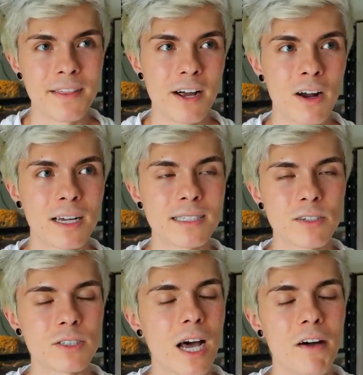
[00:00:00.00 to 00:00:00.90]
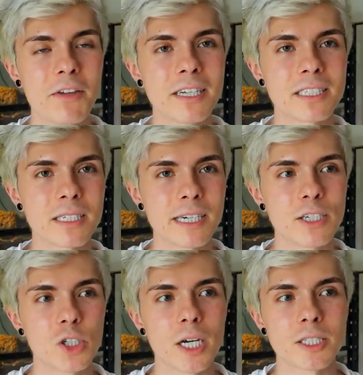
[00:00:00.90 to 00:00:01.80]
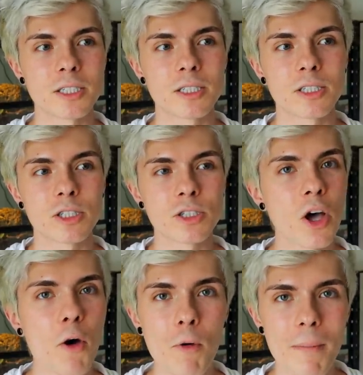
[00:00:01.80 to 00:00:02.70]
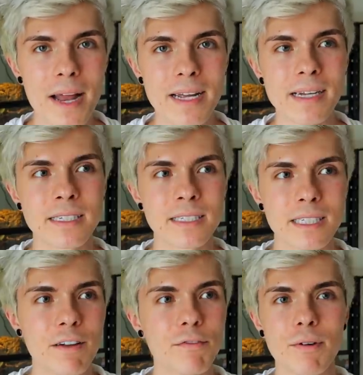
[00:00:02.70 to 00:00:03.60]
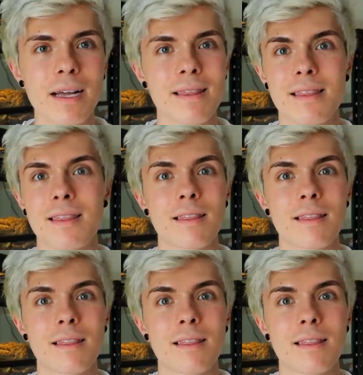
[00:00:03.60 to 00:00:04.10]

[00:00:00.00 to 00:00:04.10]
there because there's obviously just so many different